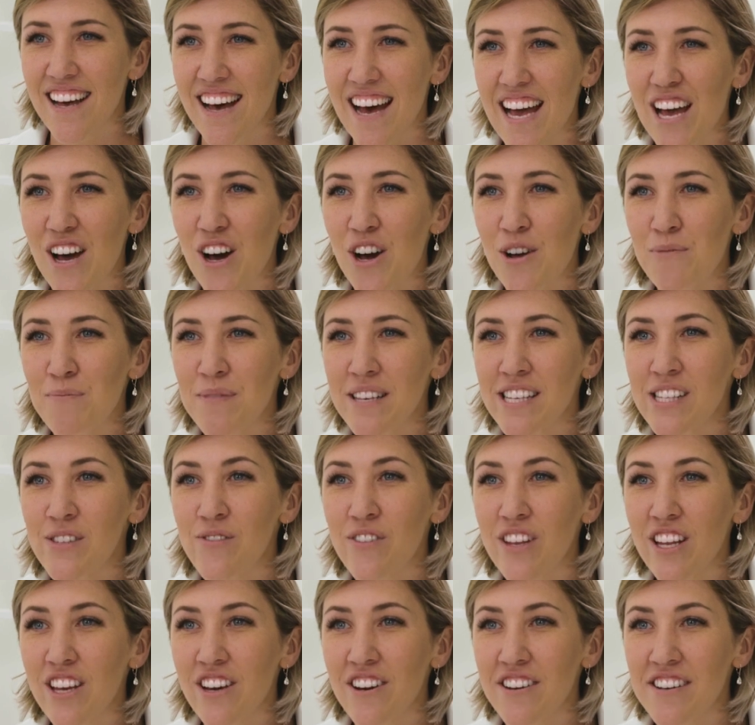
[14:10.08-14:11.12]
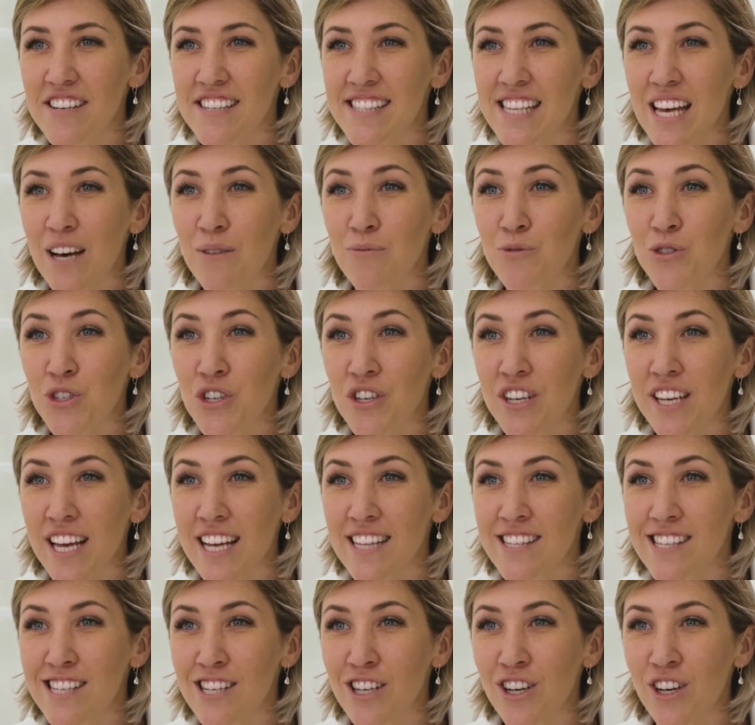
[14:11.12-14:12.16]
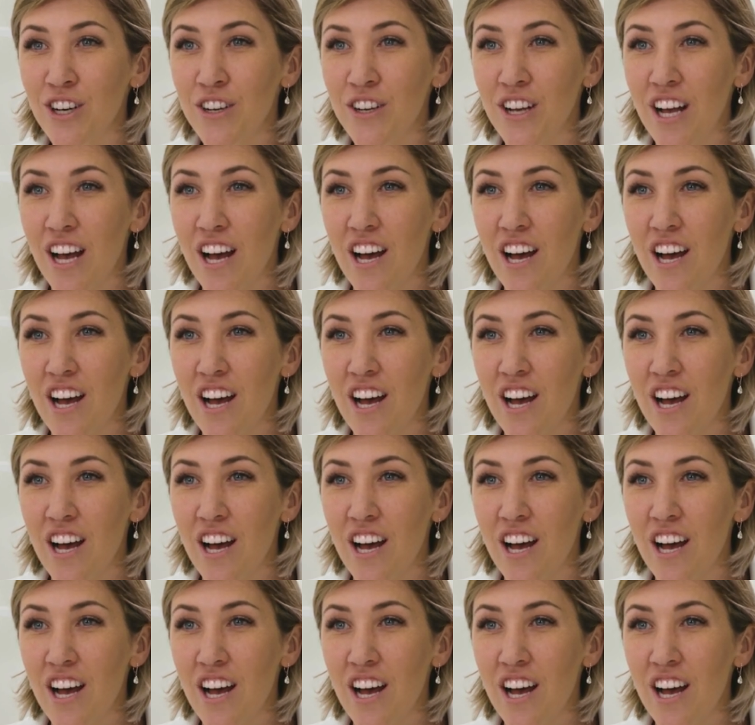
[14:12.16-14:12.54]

I hope this video has helped you get to know